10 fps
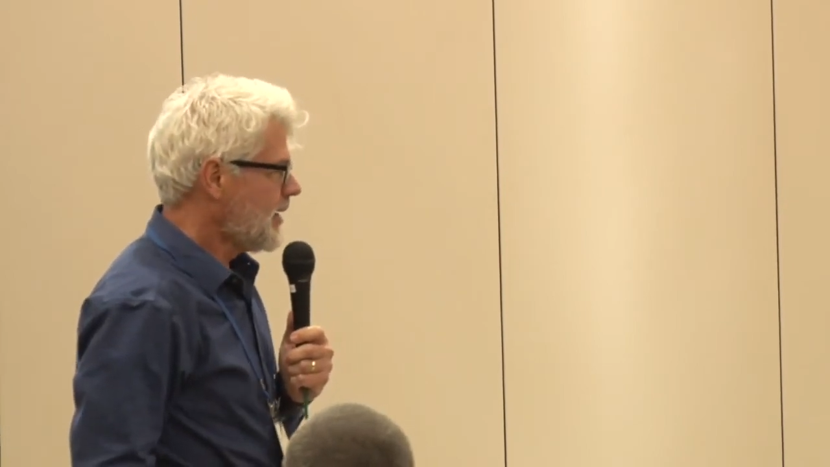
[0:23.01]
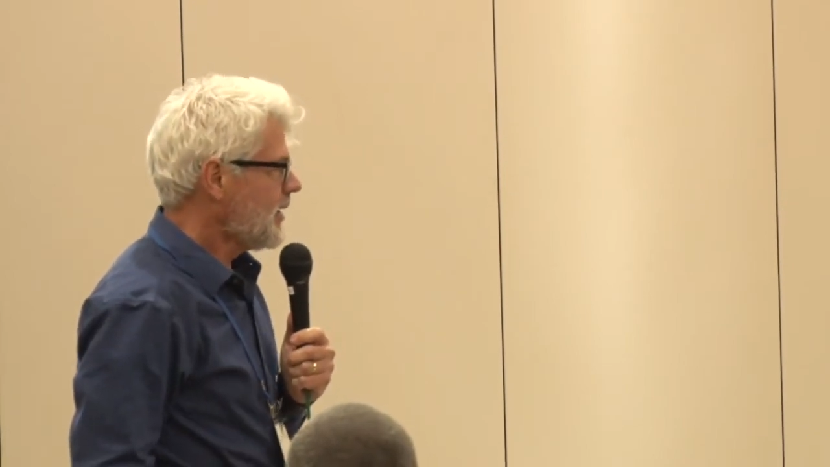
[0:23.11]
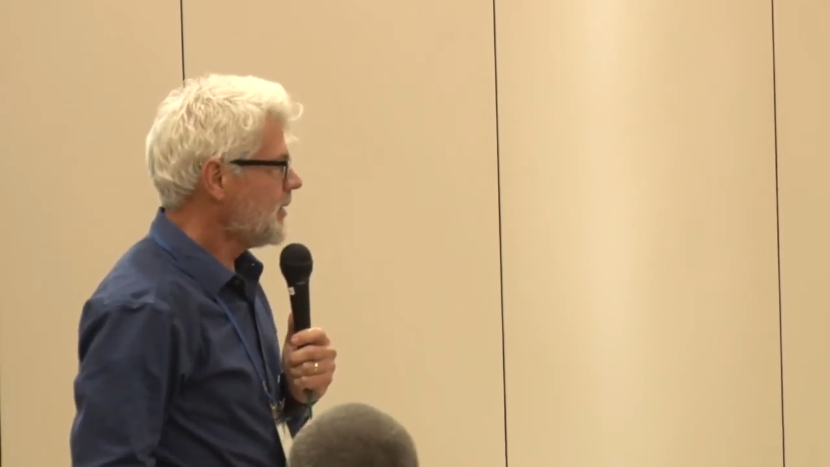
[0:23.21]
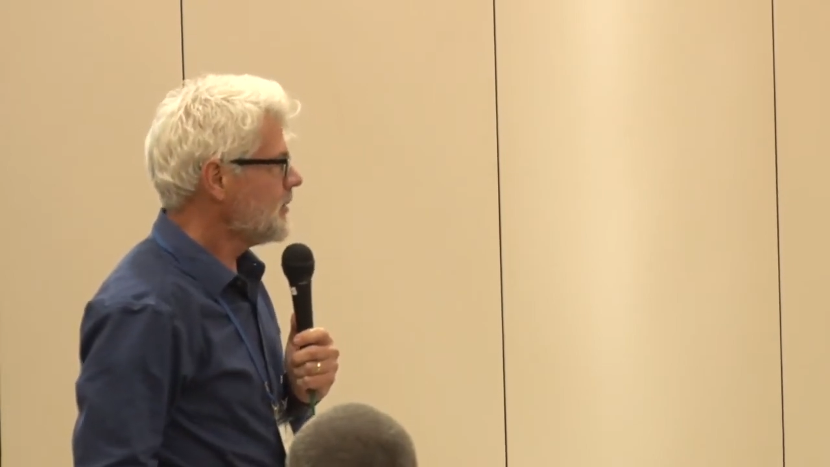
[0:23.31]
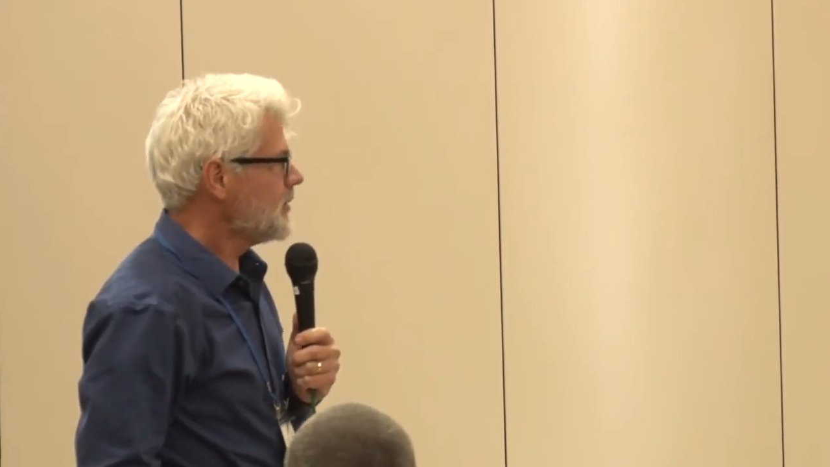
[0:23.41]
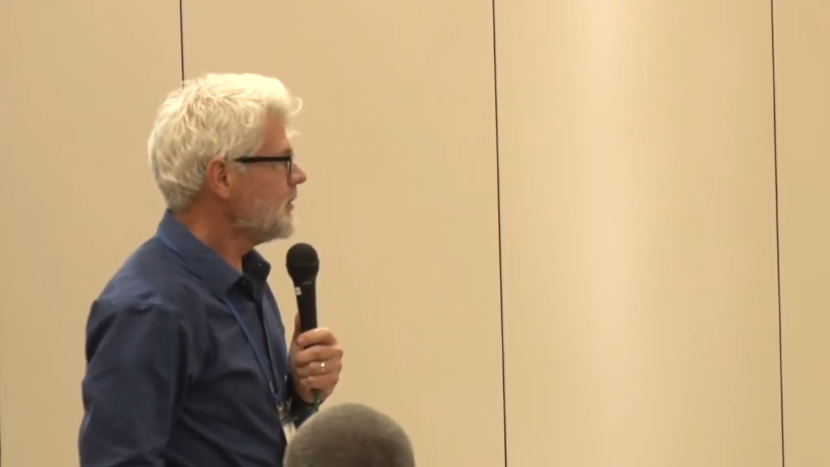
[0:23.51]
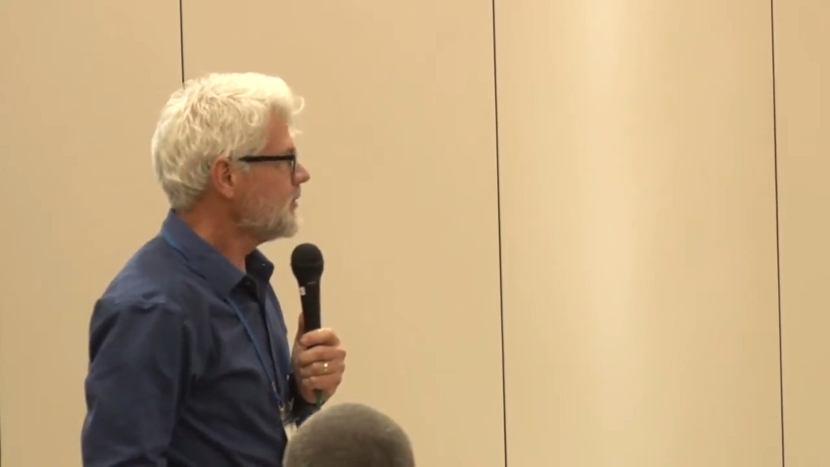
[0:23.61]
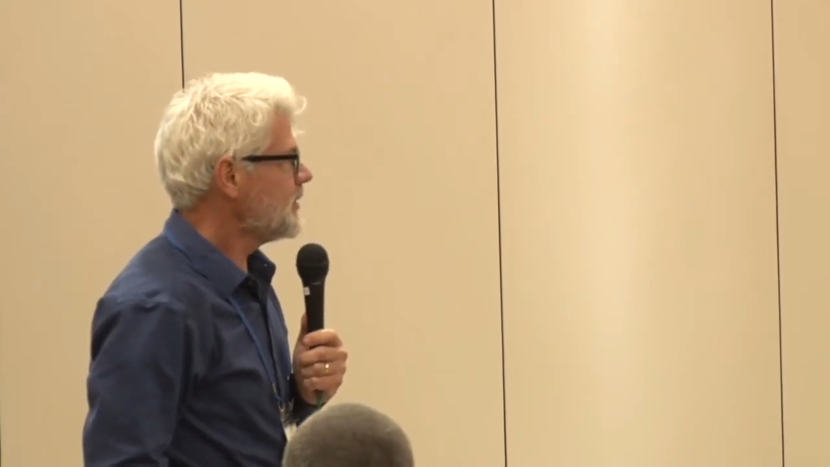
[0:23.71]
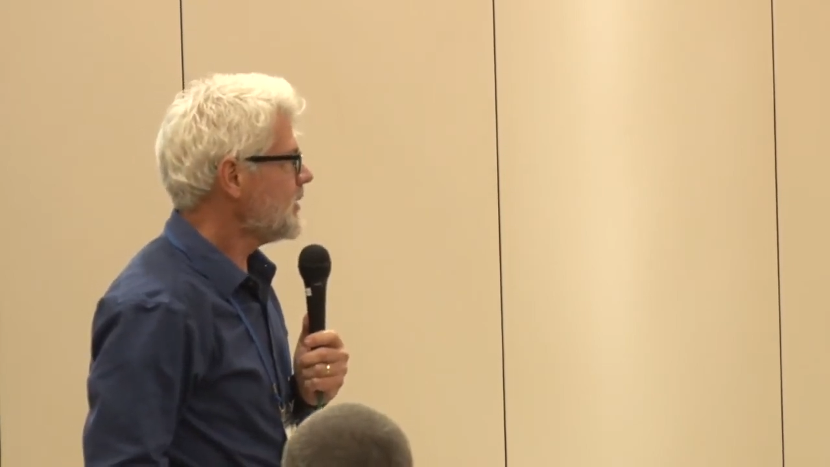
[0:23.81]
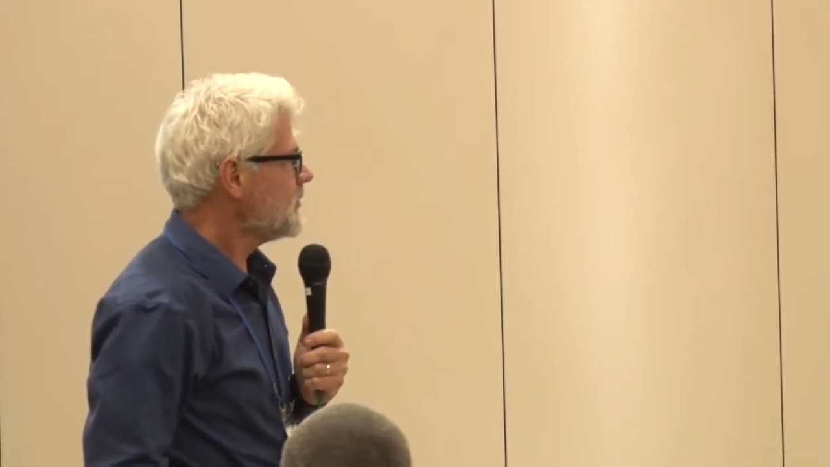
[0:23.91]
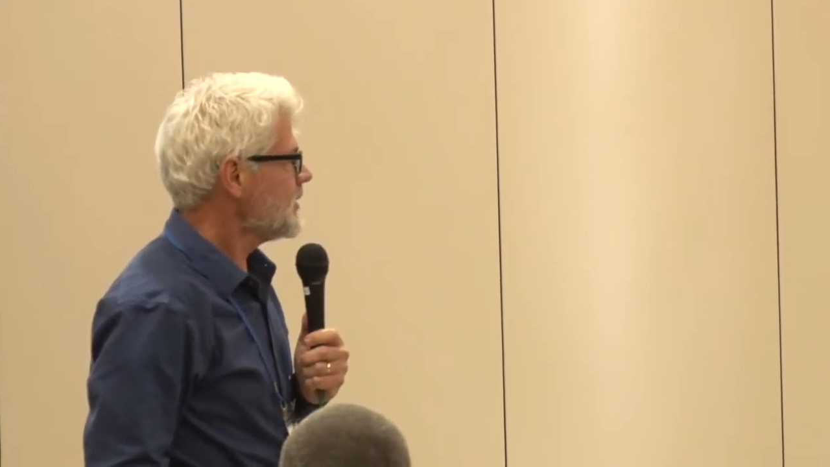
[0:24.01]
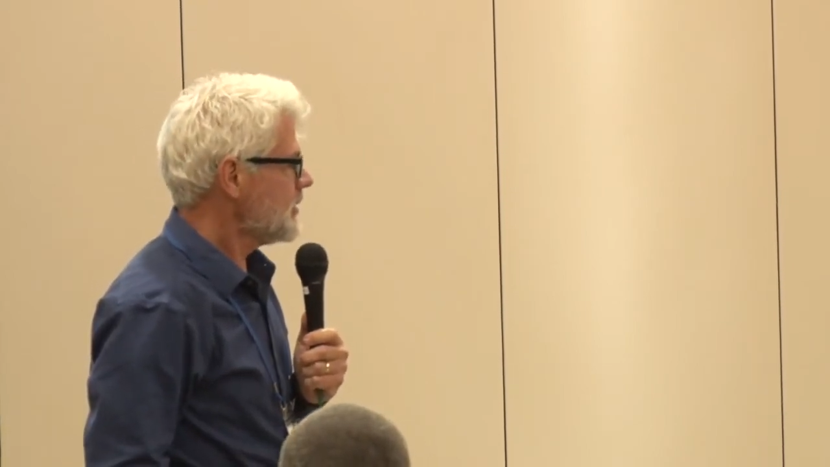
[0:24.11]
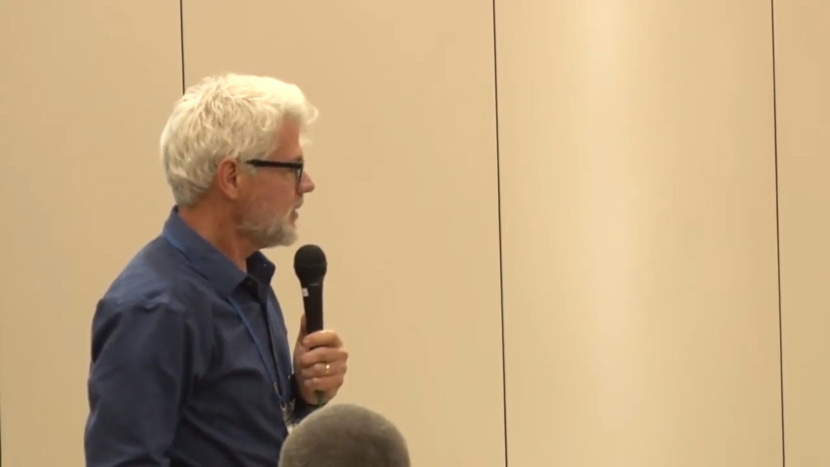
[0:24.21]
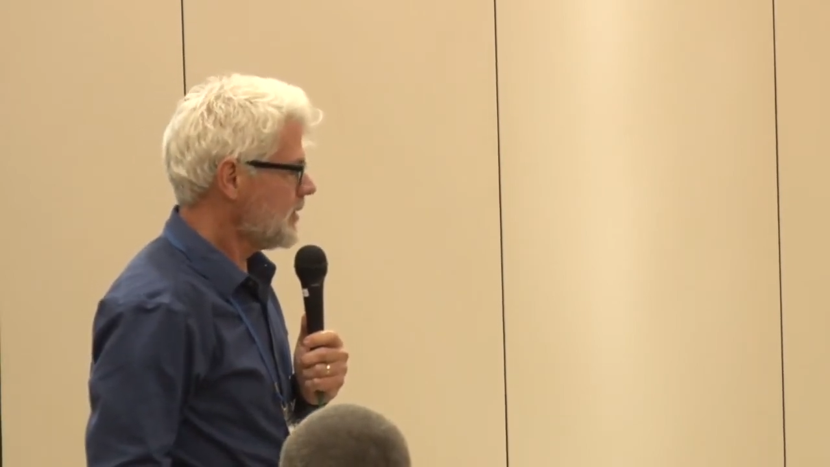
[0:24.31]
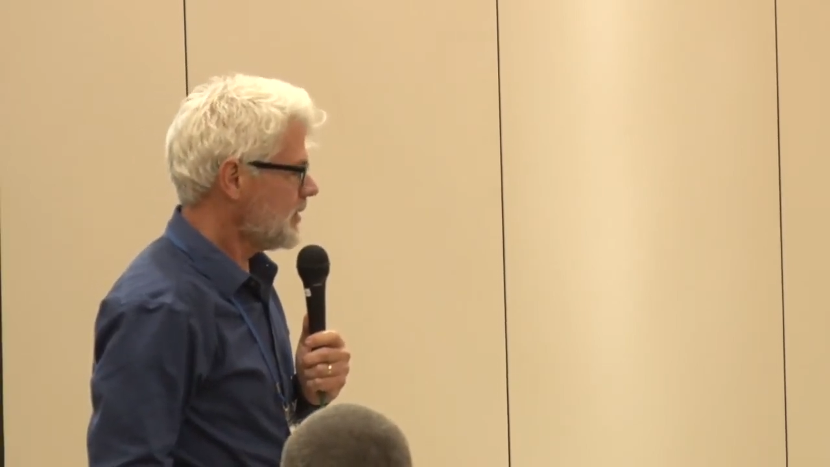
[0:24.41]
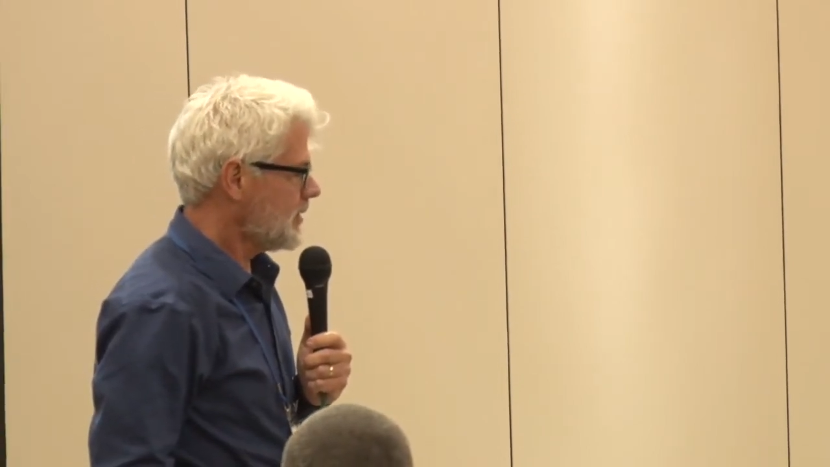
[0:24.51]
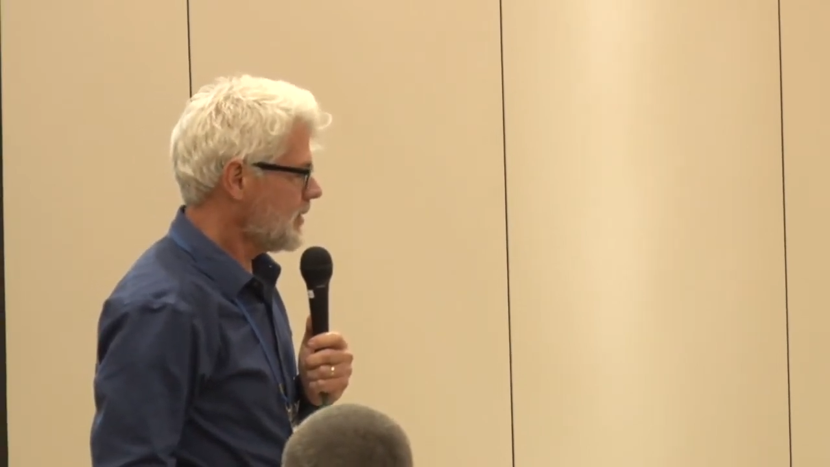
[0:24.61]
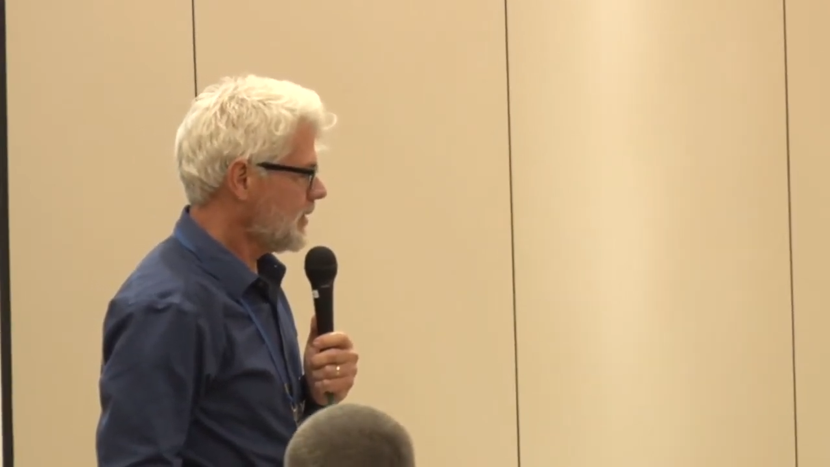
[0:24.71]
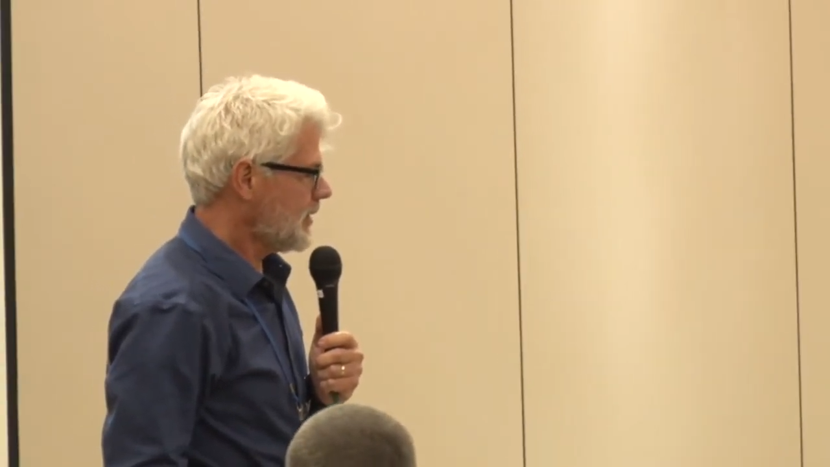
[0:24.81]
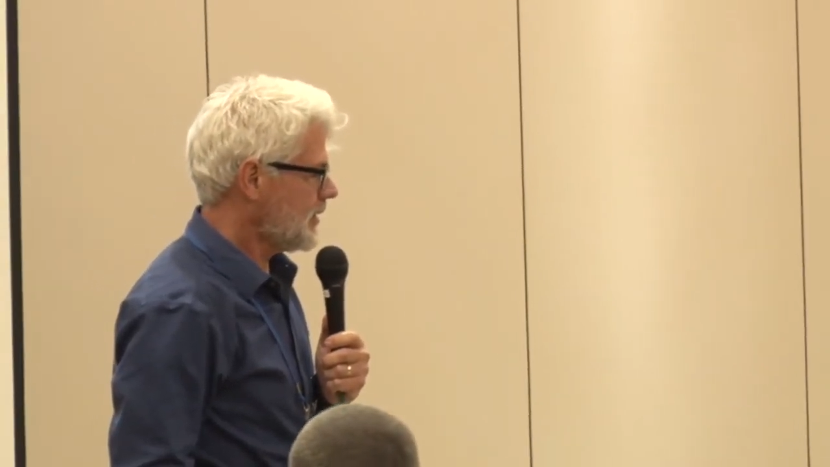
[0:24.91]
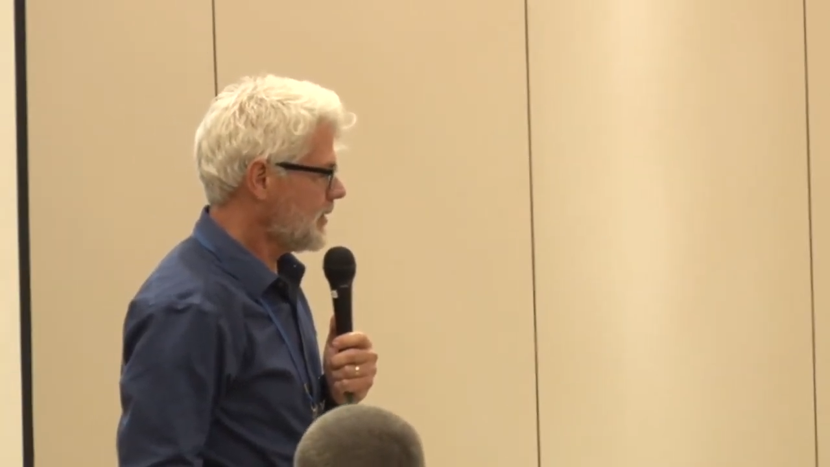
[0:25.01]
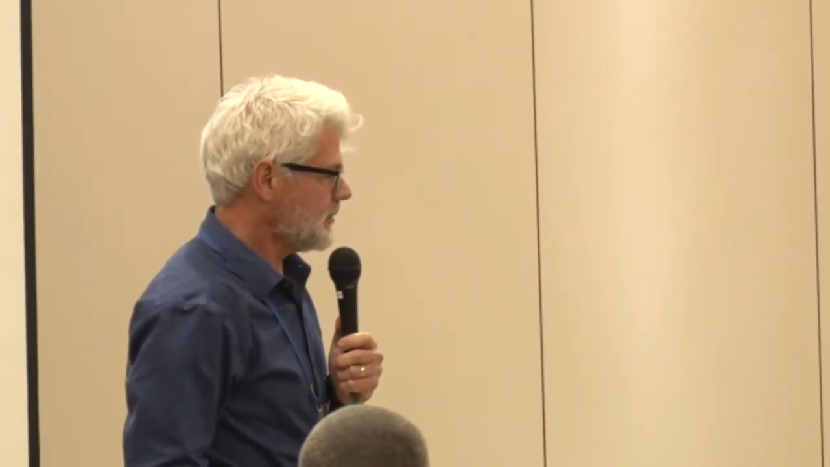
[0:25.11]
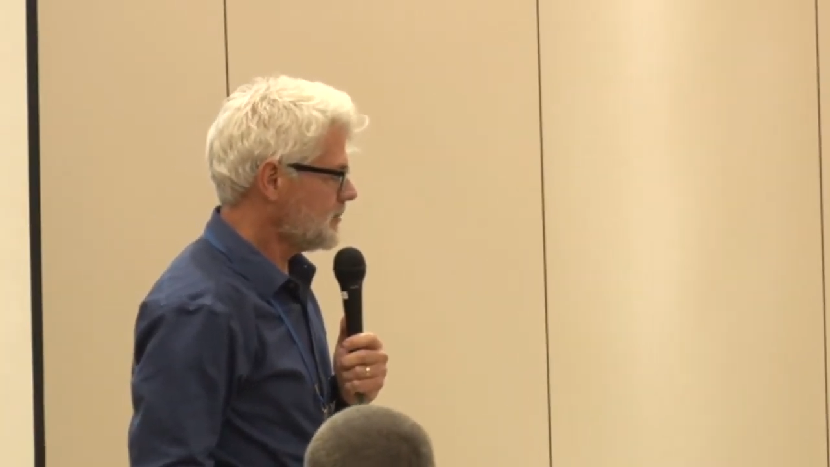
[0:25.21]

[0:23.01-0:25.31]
and there is definitely a